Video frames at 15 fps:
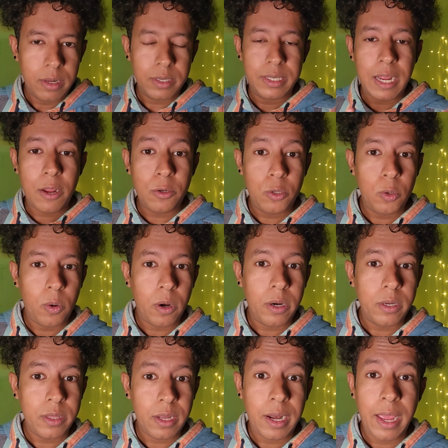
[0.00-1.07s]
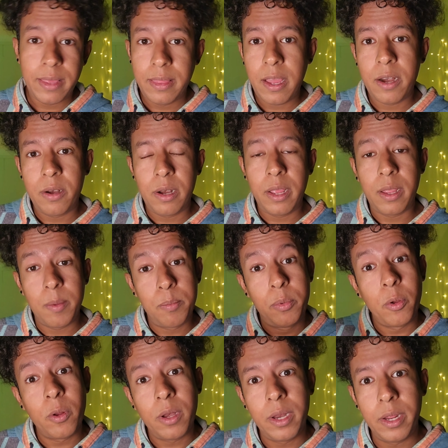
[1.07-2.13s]
down to earth like that, like a
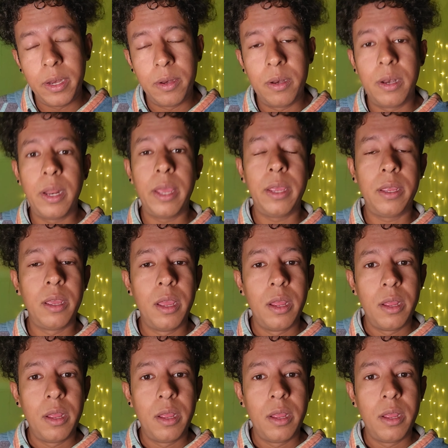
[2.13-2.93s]
Brooklyn, like